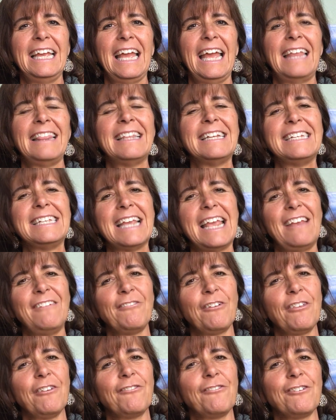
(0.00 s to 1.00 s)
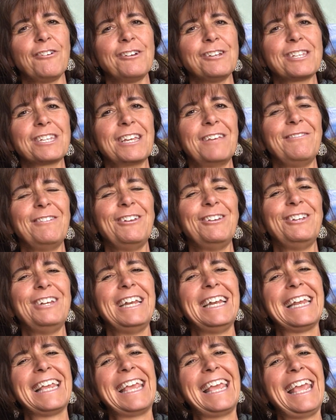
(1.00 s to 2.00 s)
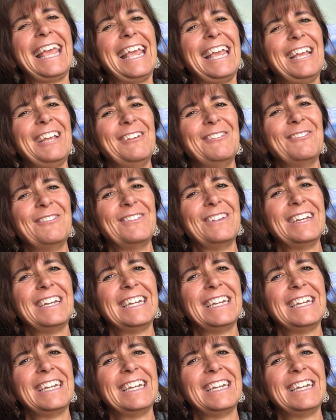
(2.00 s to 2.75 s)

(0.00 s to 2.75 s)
And the day for the First Communion came.